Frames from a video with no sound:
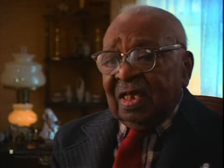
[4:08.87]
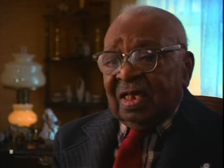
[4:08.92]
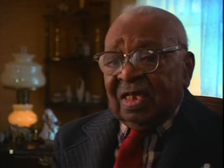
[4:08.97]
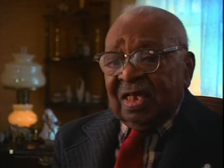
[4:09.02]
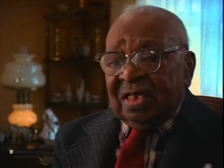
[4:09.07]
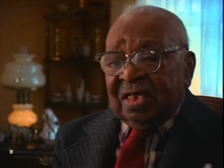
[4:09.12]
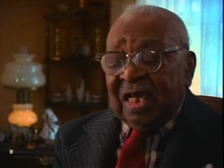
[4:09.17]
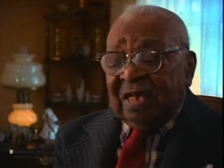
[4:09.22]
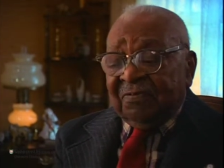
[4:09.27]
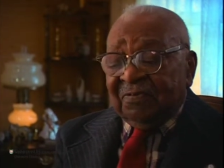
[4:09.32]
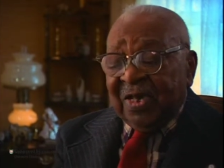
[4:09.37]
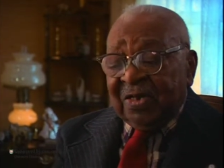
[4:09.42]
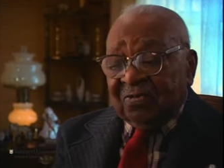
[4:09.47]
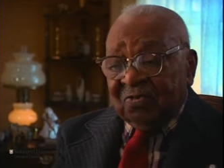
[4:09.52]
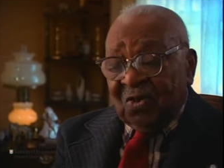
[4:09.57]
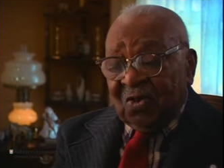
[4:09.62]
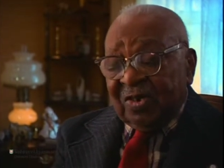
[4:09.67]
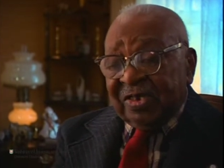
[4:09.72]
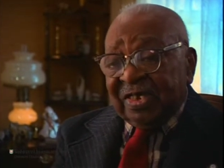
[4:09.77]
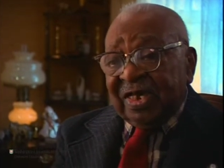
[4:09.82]
And now, if that
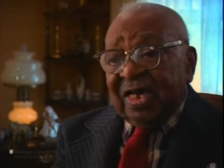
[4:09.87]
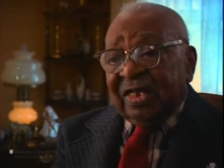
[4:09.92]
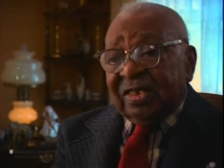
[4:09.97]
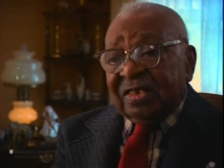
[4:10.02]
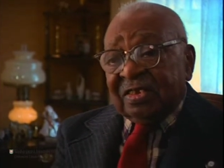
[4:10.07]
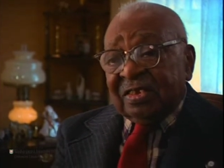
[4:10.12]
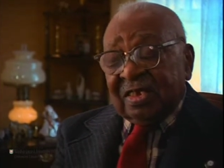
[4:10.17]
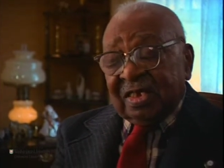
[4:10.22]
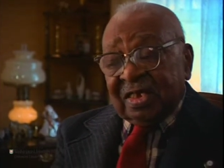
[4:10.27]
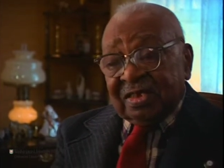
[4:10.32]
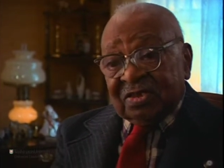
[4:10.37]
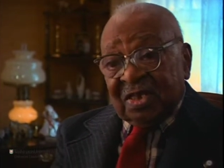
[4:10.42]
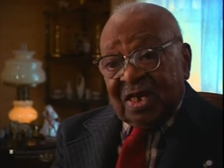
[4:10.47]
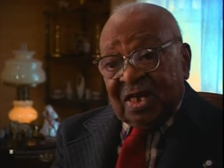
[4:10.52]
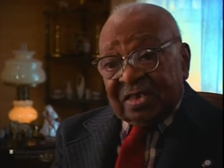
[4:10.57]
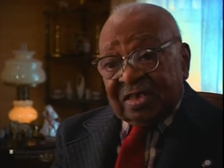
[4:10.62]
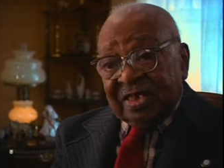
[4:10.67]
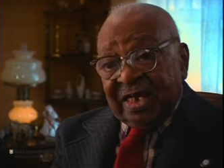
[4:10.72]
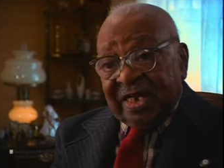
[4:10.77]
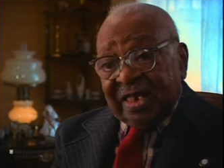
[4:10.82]
water got in
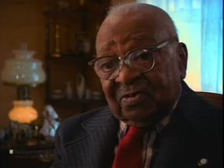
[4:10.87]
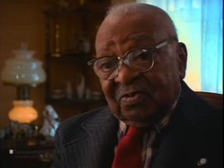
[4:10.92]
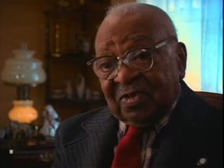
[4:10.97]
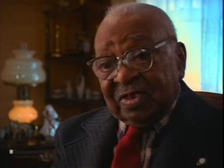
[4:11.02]
contact